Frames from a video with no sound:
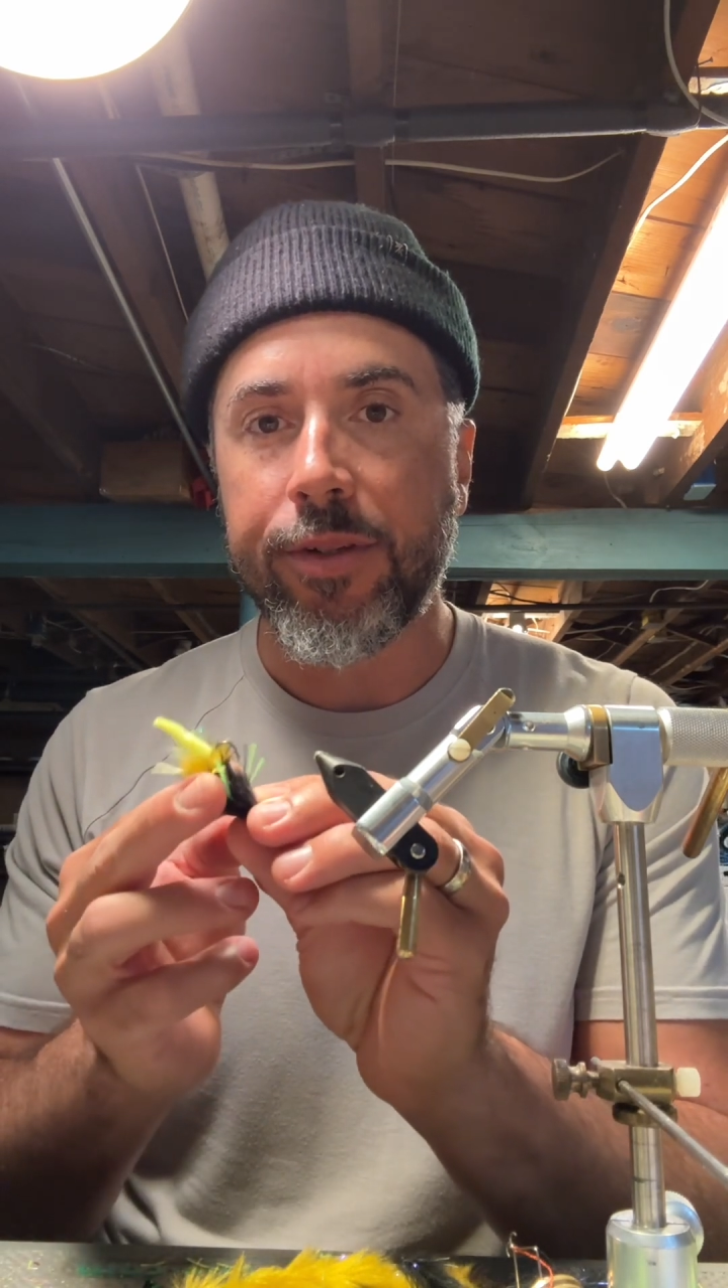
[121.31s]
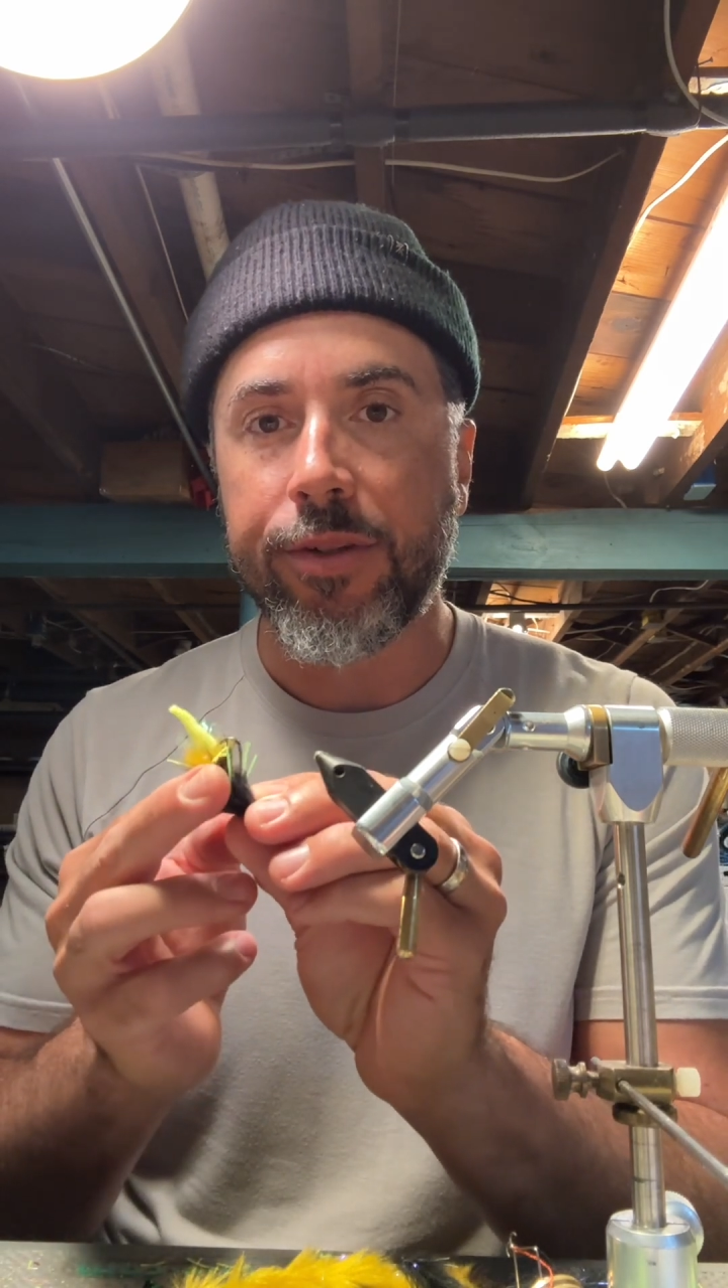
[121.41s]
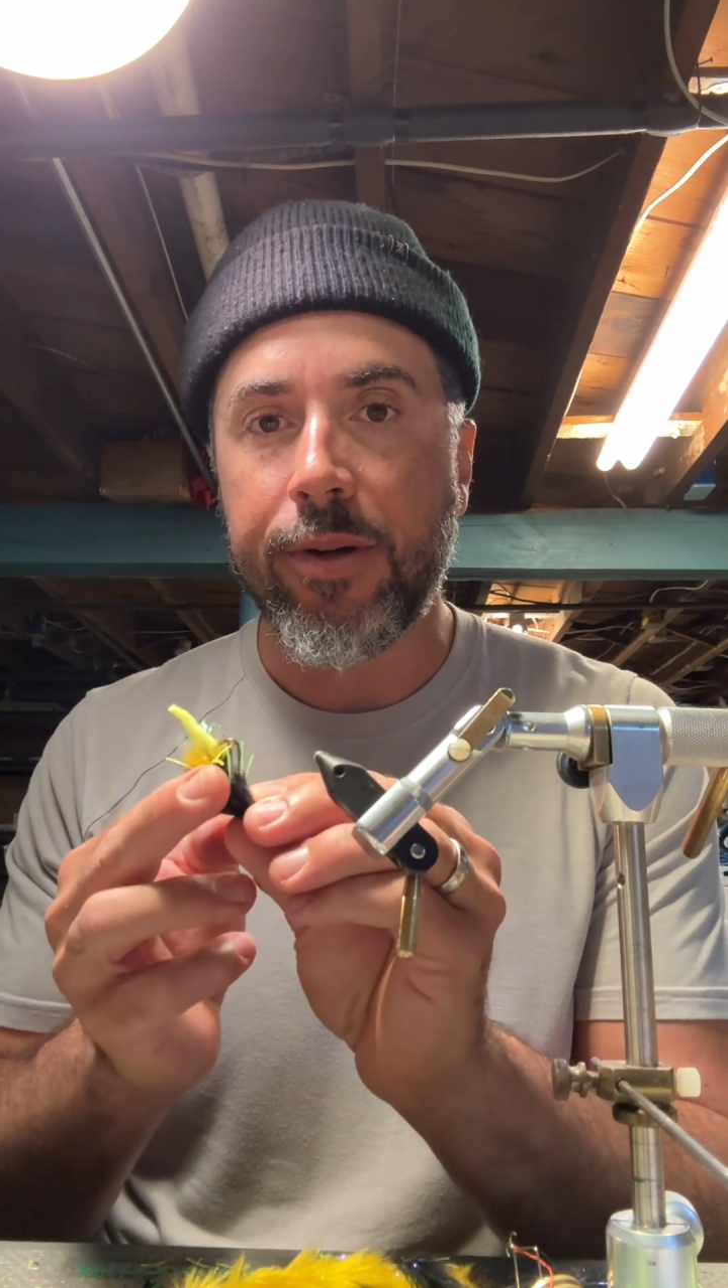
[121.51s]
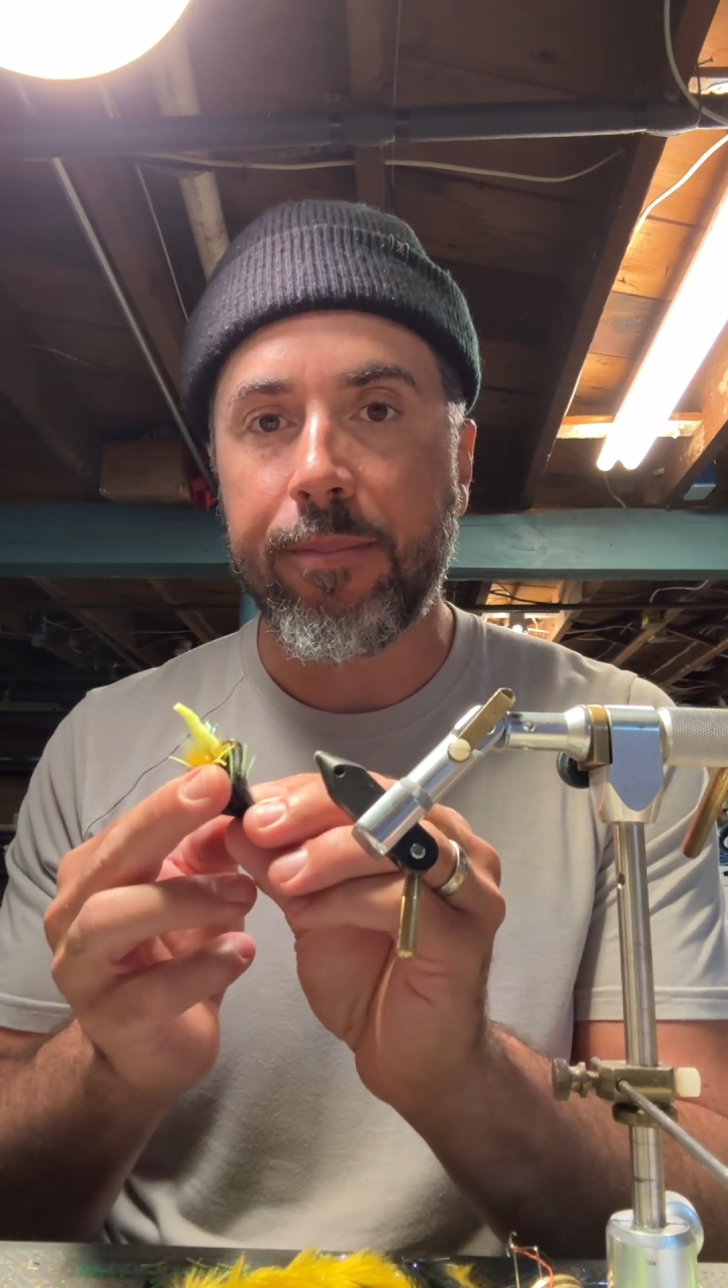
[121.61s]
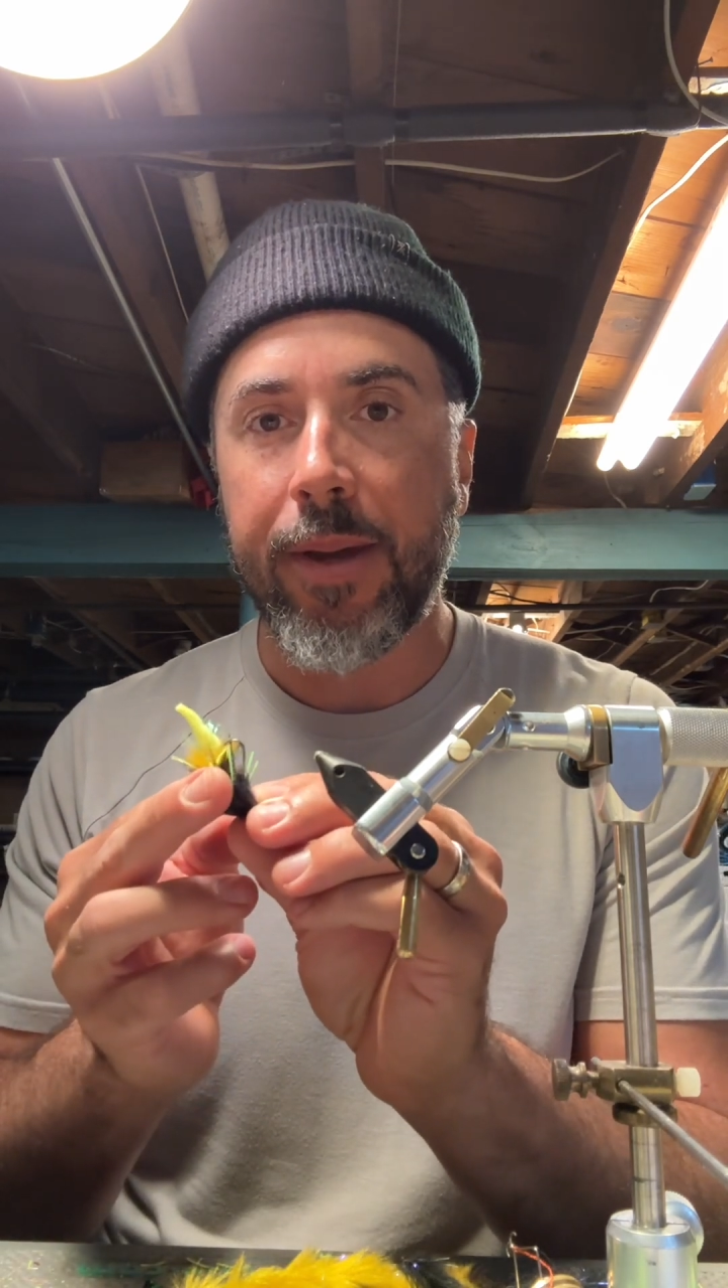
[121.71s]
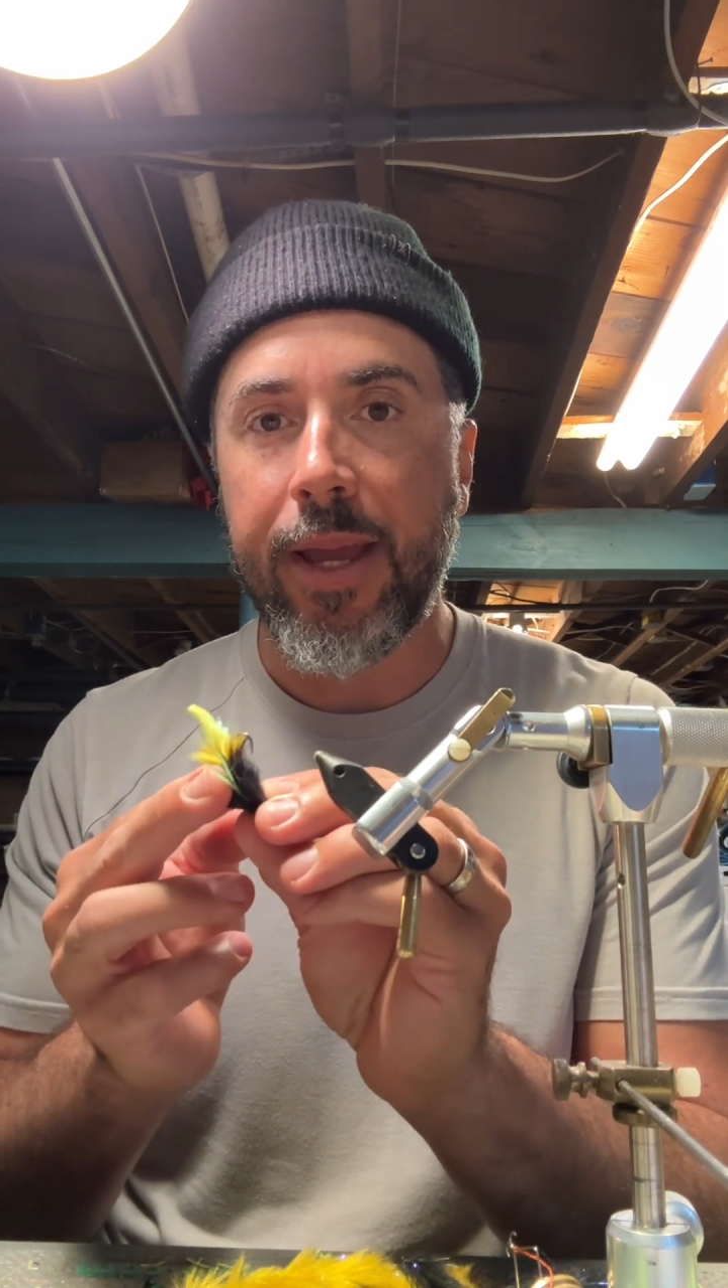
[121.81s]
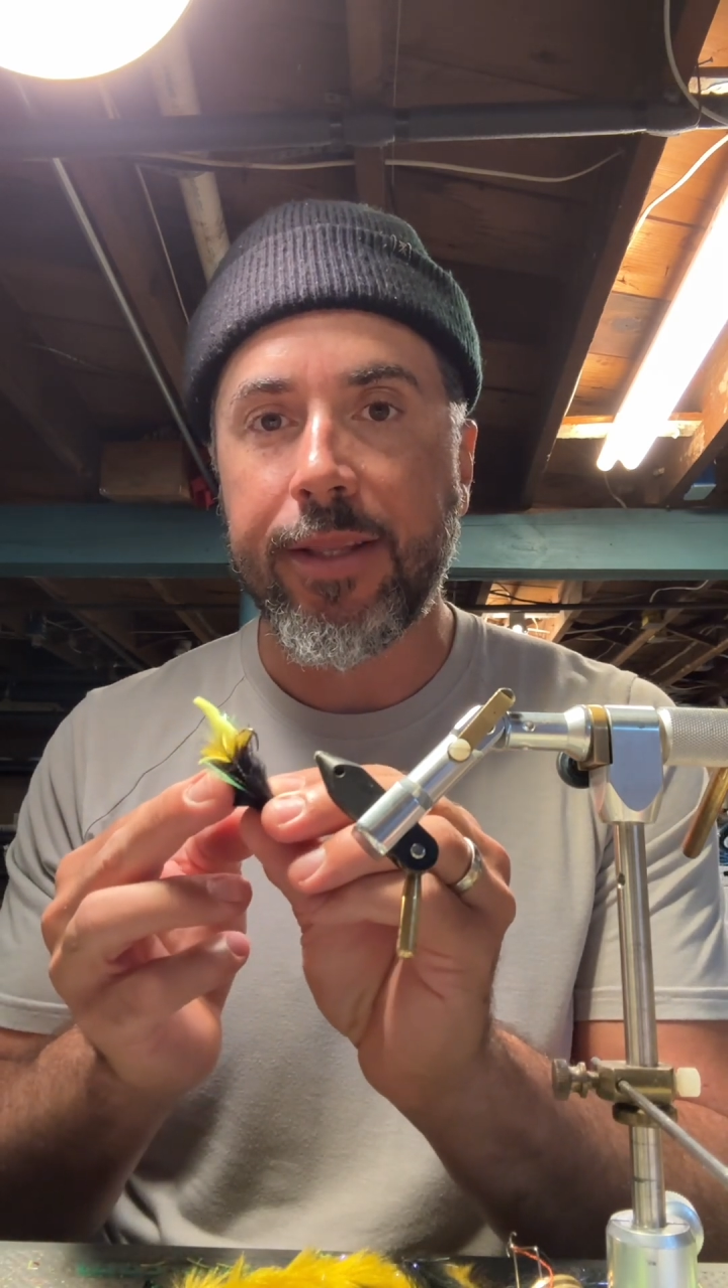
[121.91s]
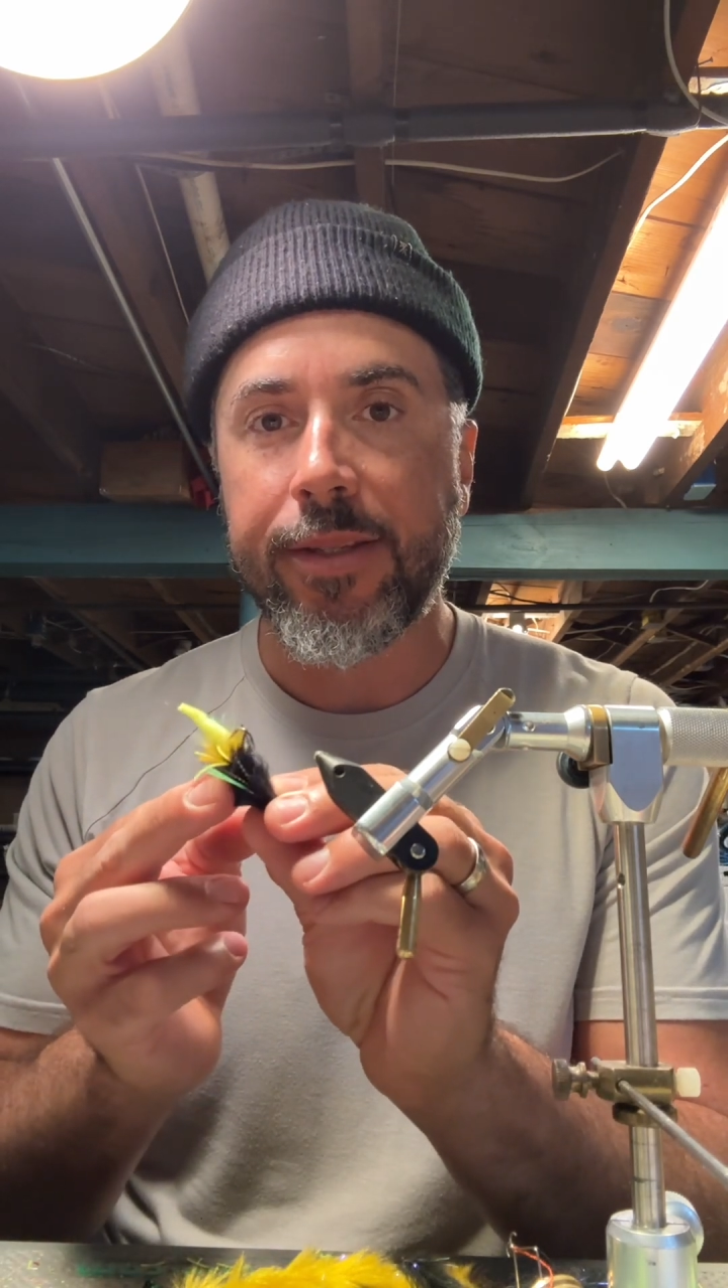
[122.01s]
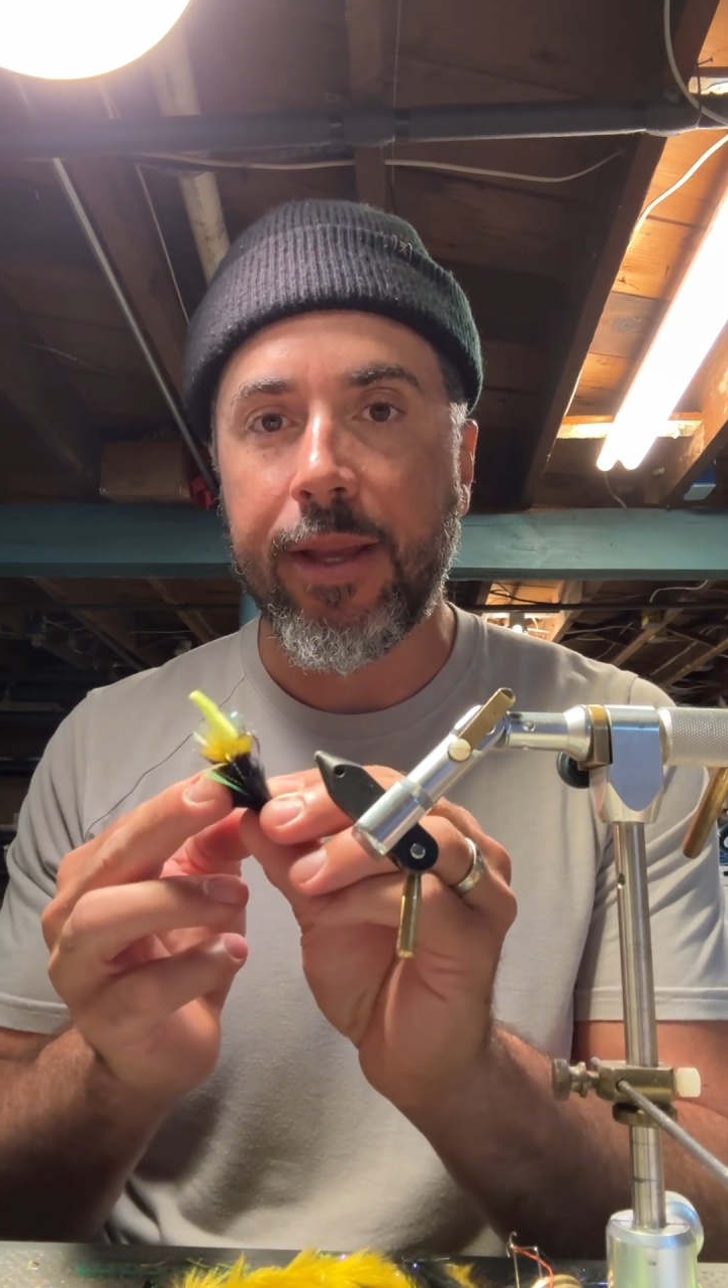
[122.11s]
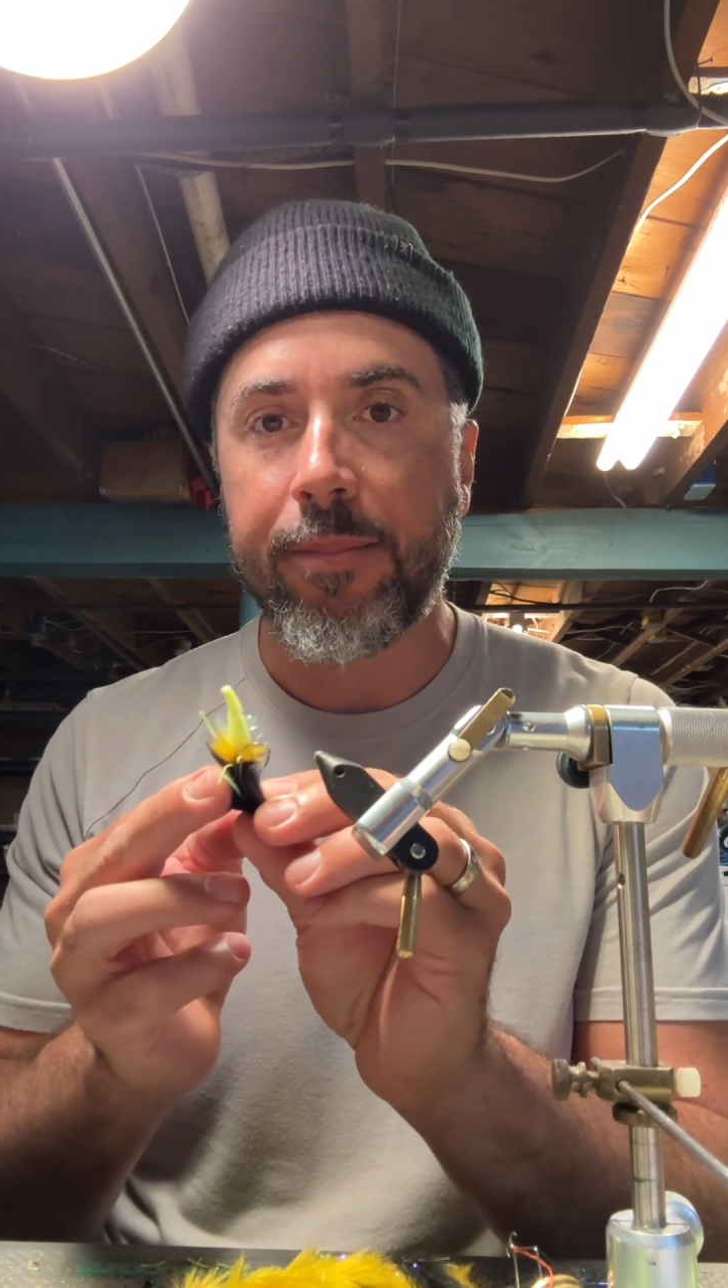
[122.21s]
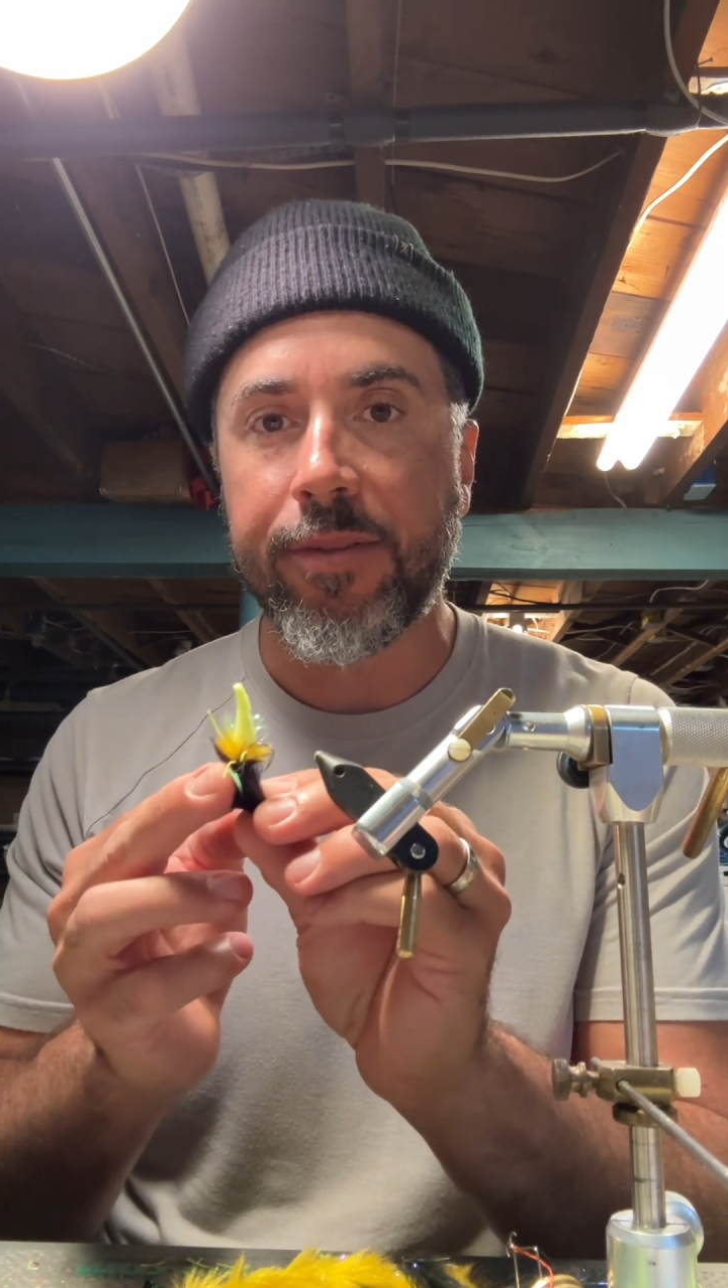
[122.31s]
short bites, helps